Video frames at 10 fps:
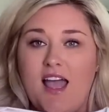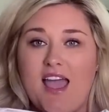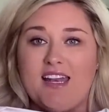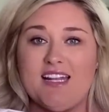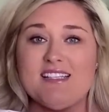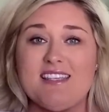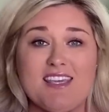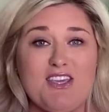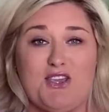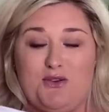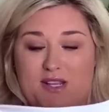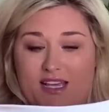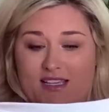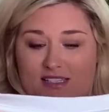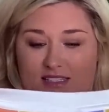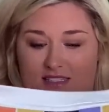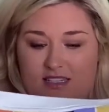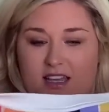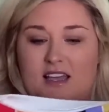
and it is the cutest